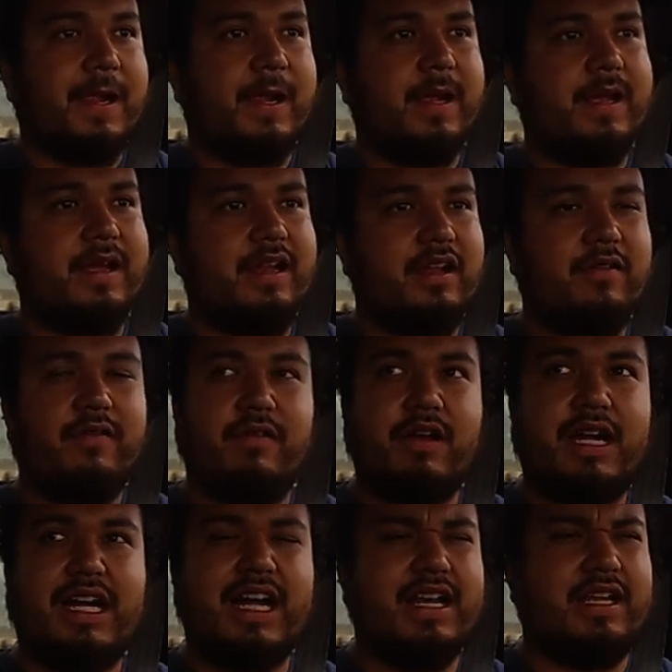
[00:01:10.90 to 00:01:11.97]
and
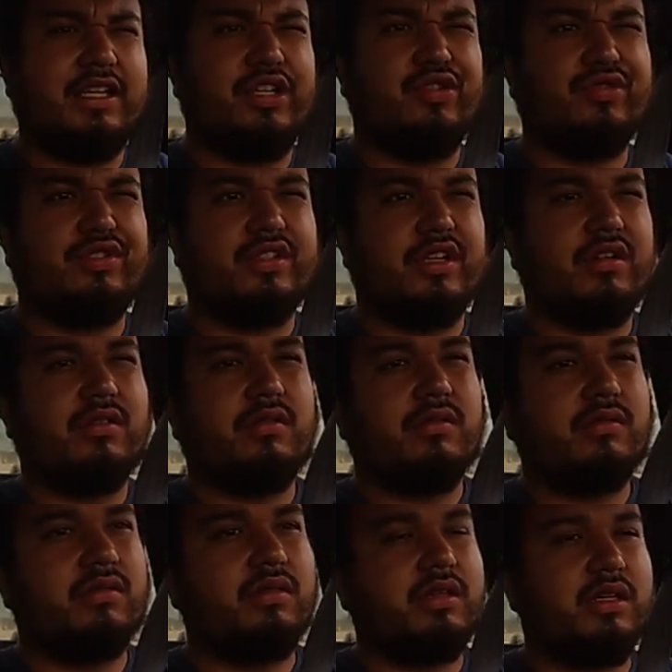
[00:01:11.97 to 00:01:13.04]
I got it used though.